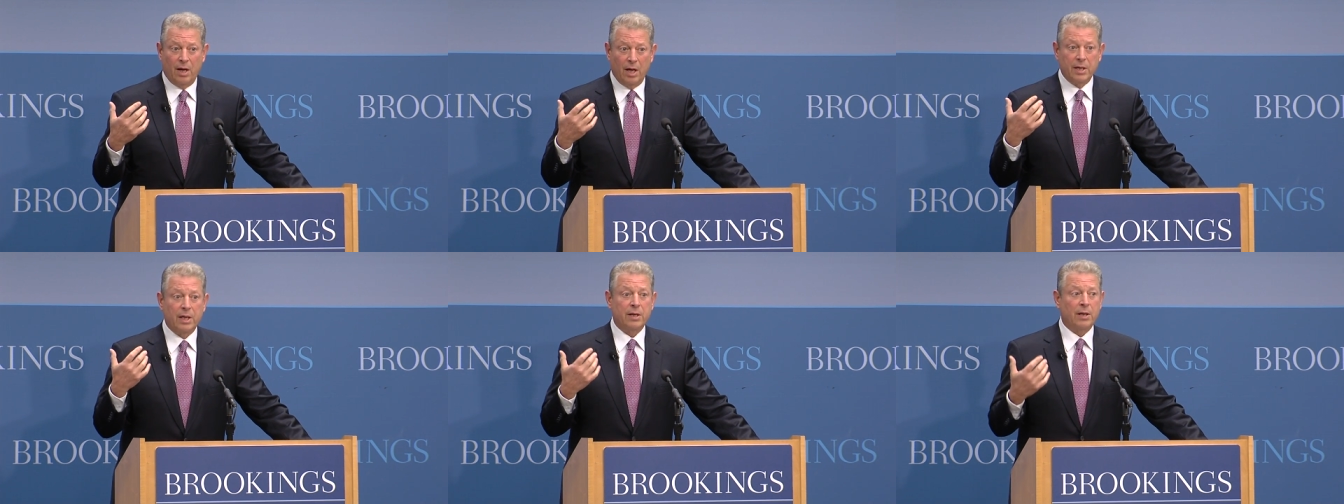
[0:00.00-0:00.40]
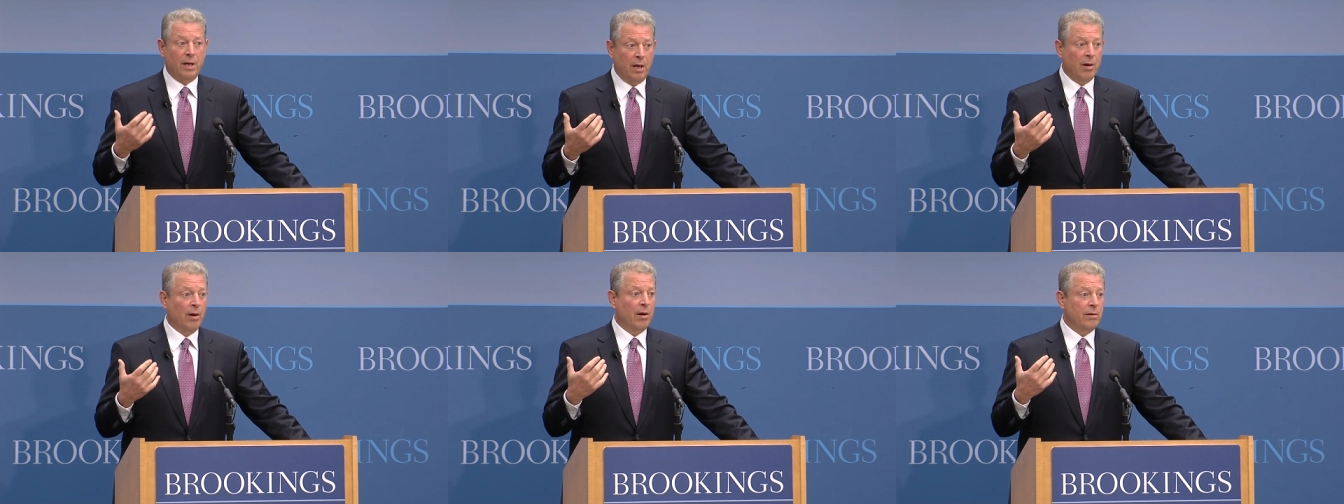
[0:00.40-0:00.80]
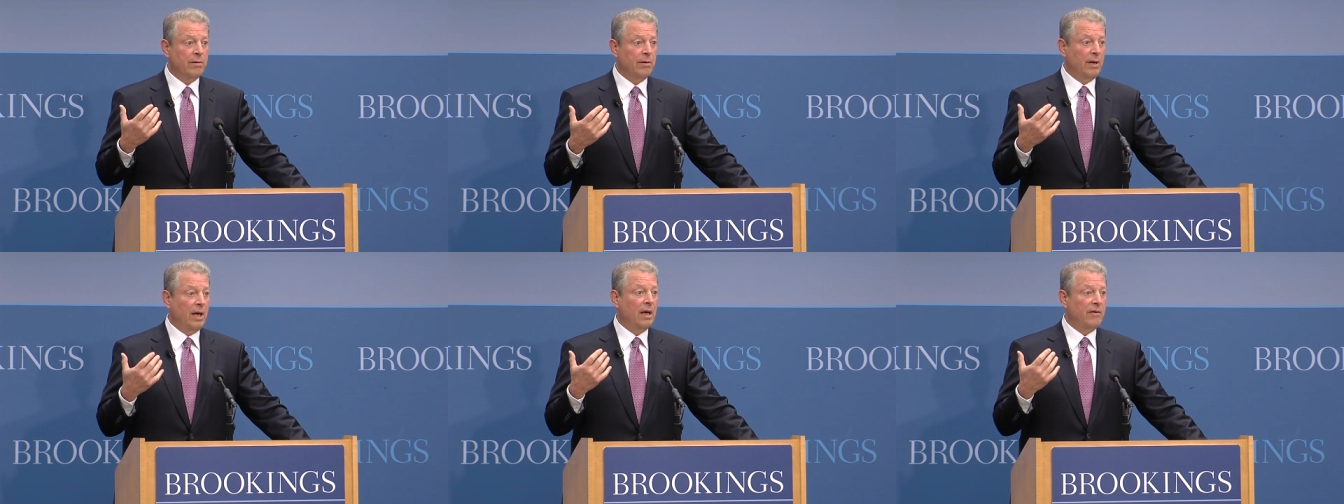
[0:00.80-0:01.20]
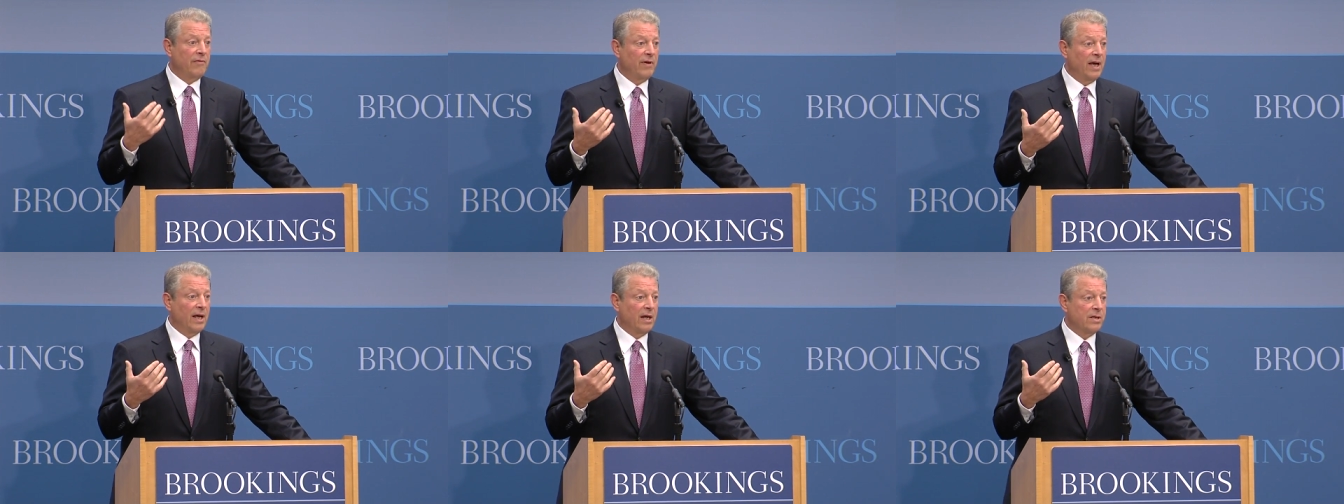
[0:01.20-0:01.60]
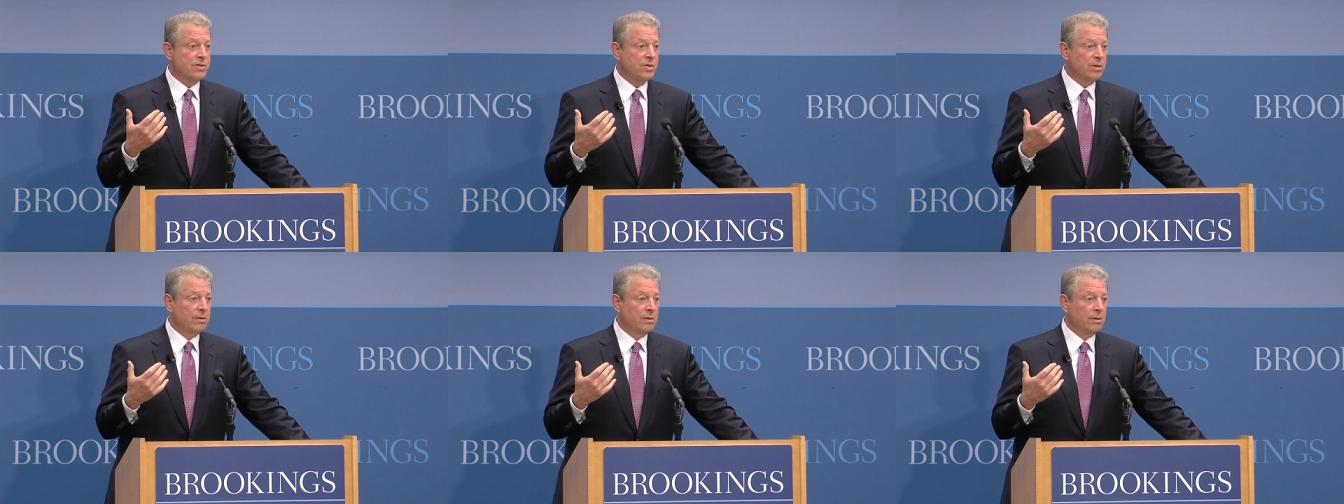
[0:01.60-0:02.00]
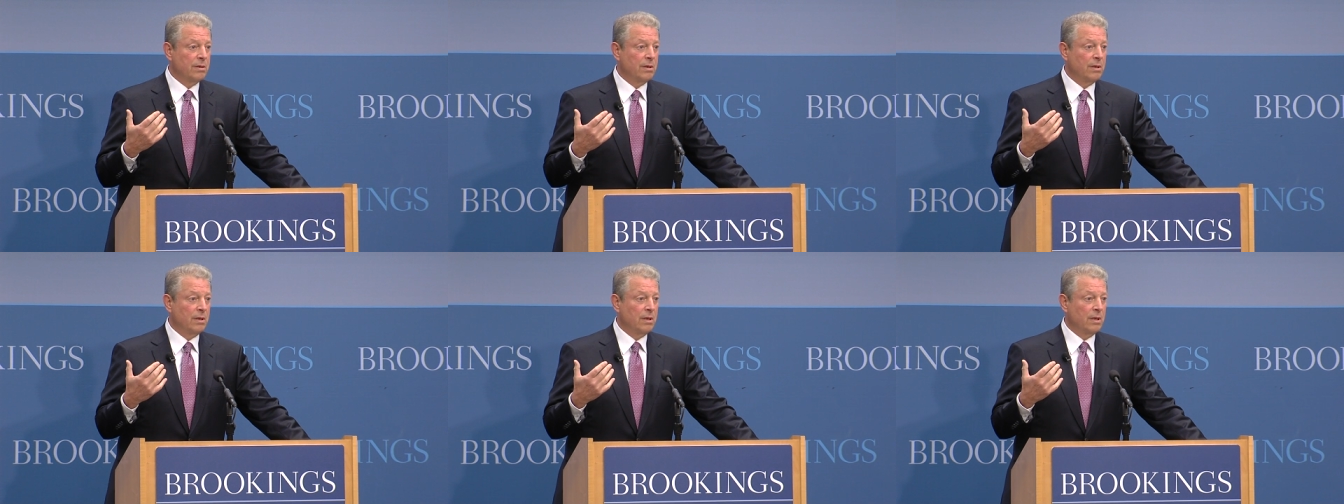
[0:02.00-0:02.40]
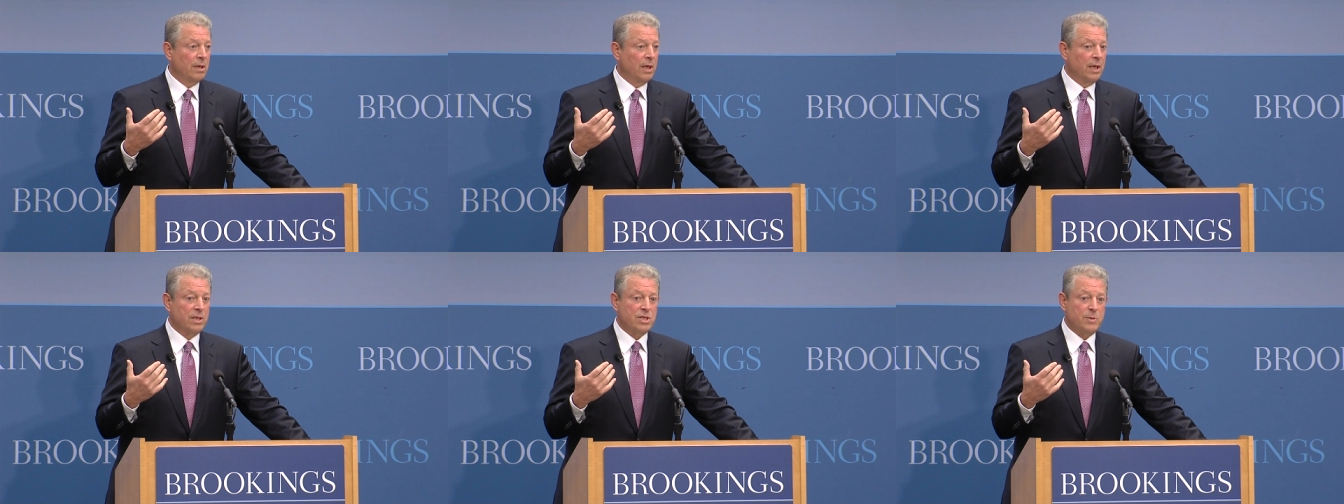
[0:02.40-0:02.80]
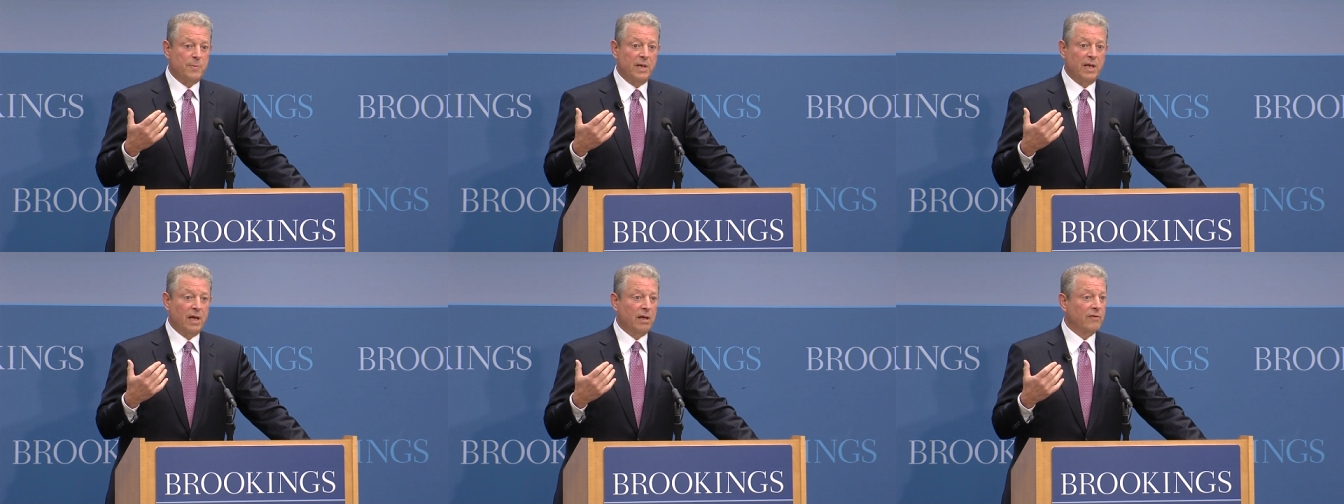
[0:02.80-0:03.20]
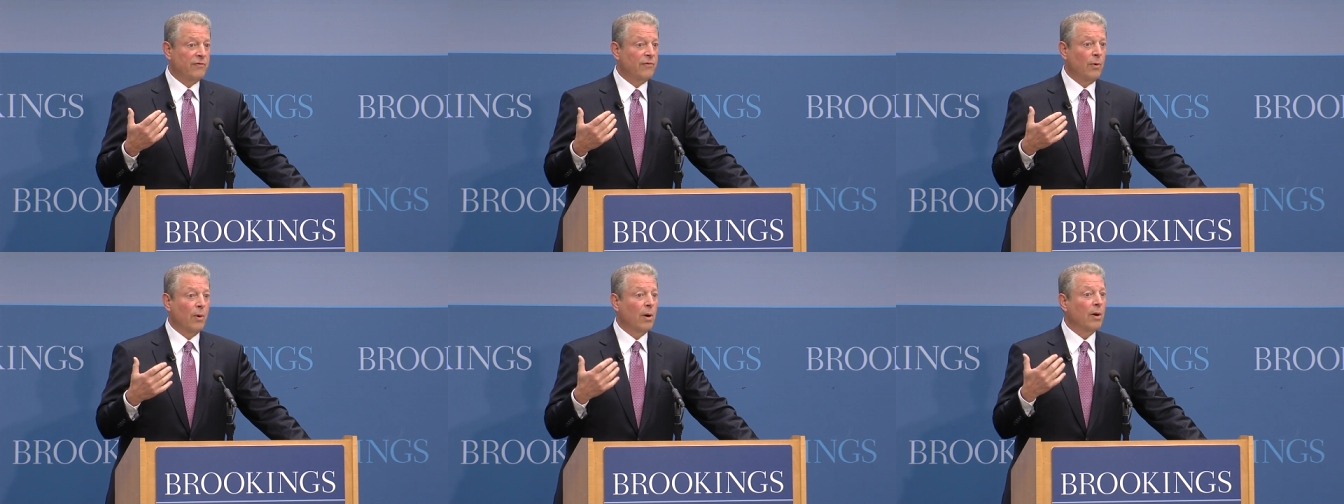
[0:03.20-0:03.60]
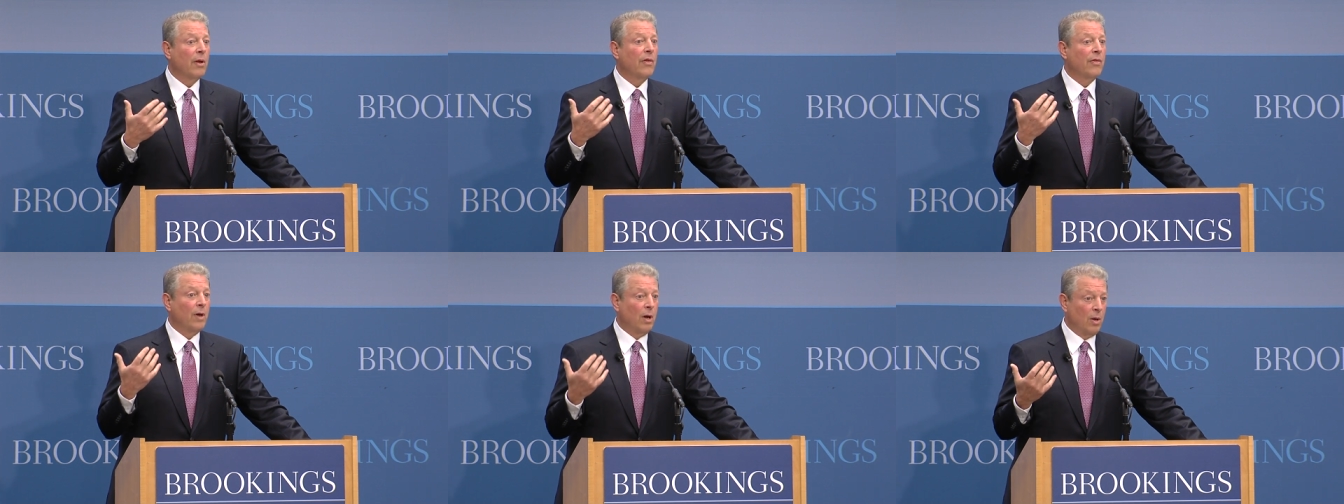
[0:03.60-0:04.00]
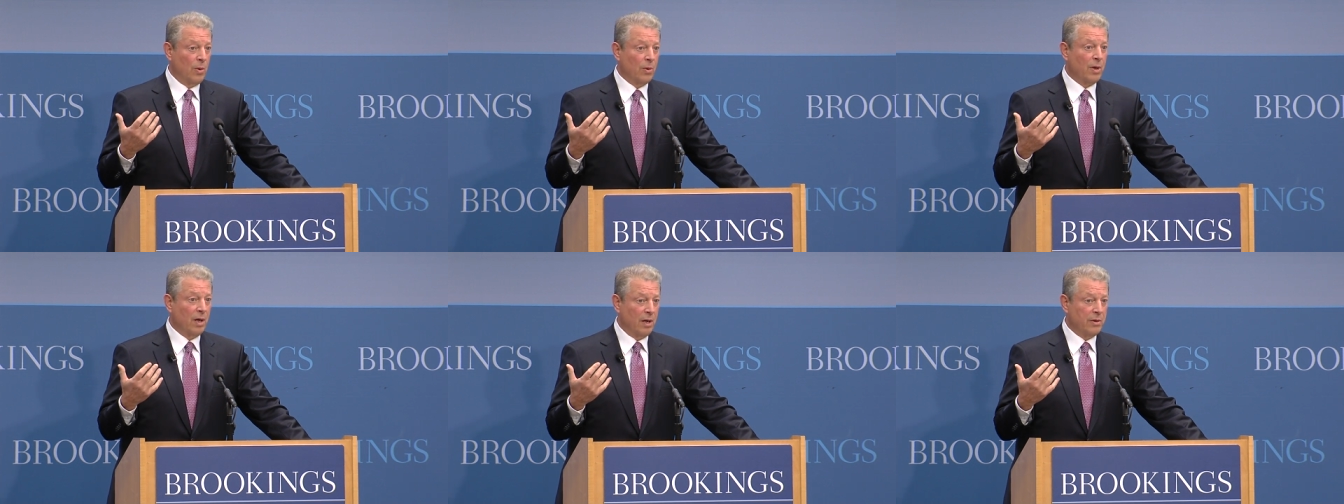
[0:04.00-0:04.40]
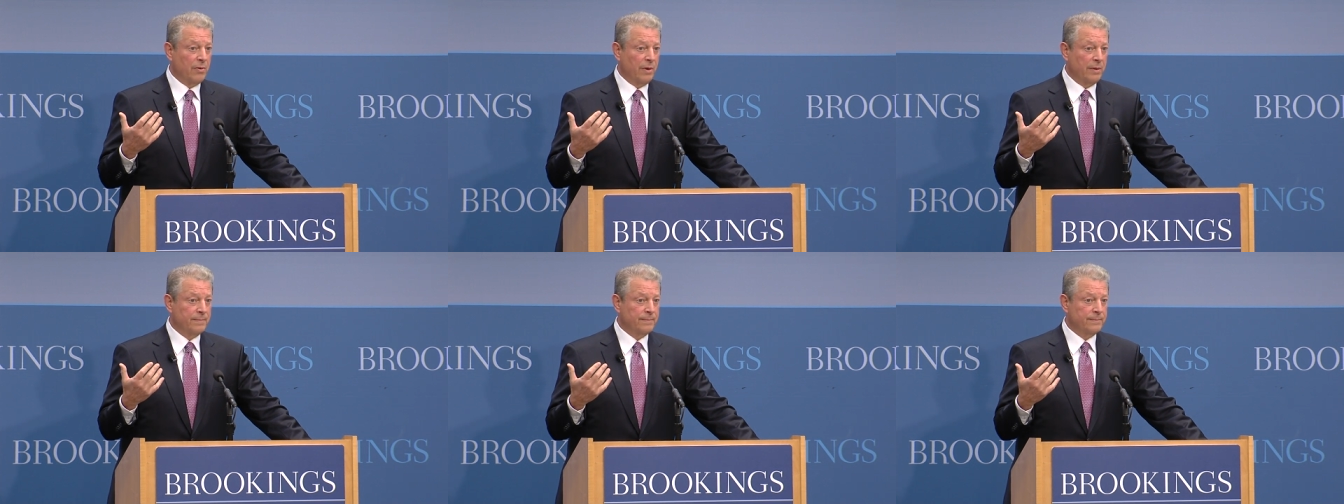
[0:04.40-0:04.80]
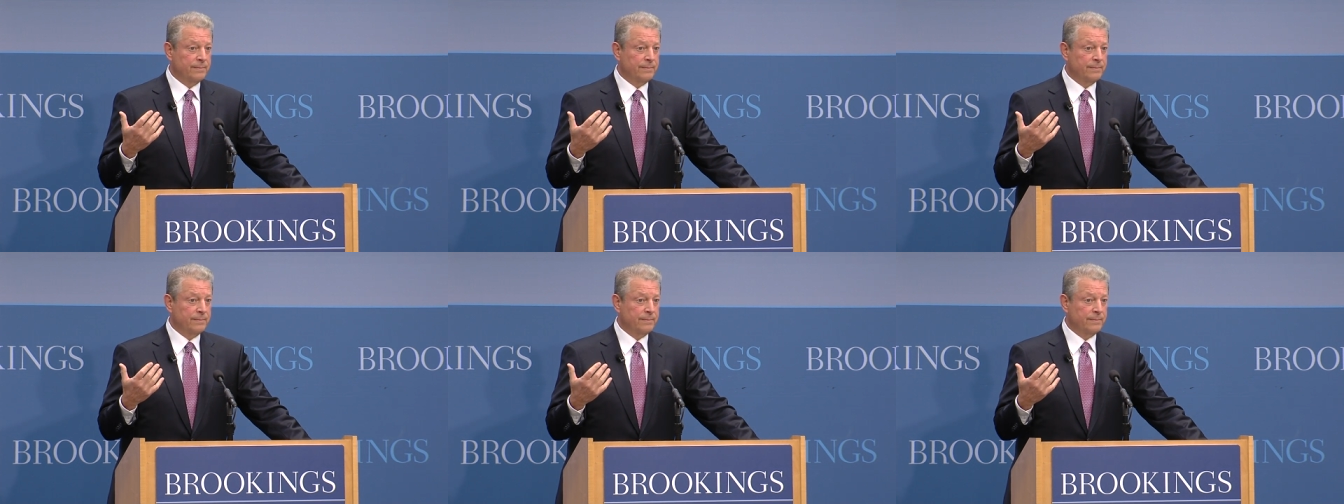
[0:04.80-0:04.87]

an inherent advantage in speaking for the whole country.